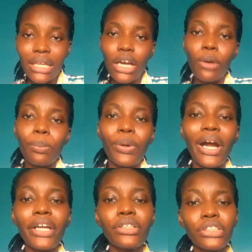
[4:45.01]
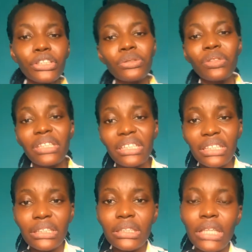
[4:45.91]
Now prior to
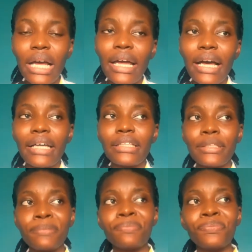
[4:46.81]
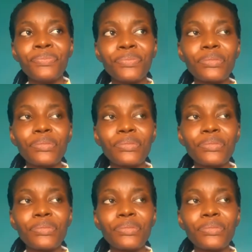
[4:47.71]
this, I had um